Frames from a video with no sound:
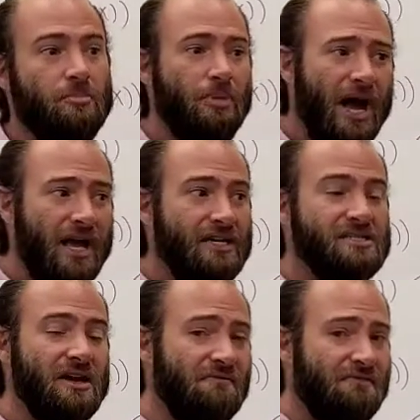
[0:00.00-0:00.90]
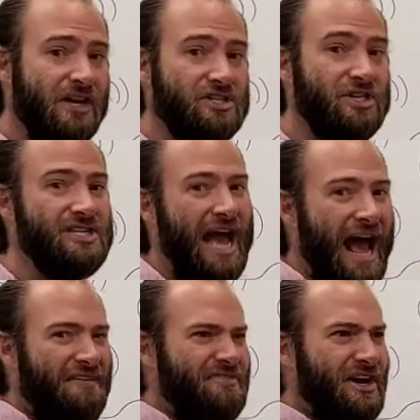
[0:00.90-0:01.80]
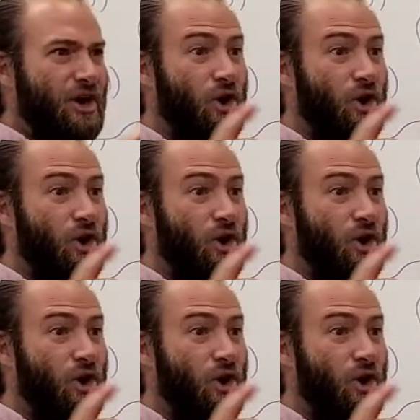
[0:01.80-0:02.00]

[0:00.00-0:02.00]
but some functions have their